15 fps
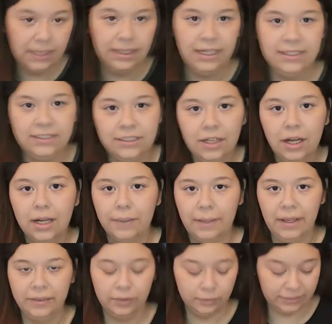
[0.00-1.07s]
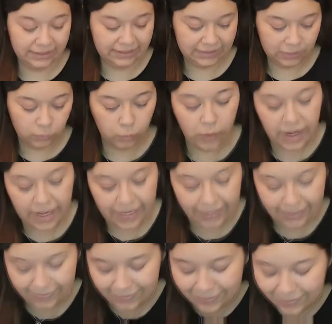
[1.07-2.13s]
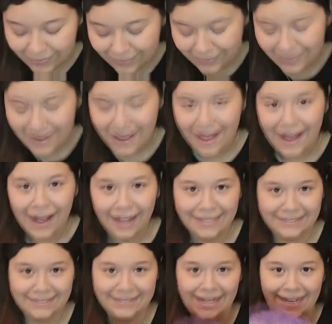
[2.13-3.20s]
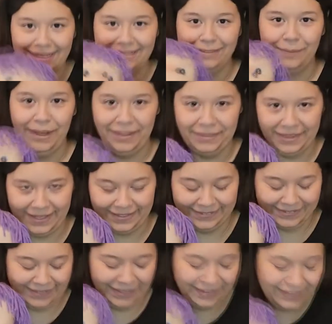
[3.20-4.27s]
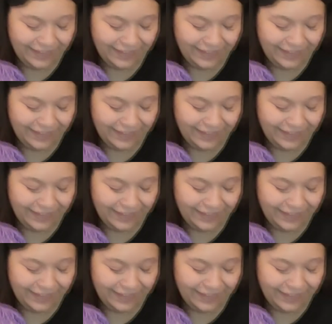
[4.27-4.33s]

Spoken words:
let's talk about the reason why I decided to make this.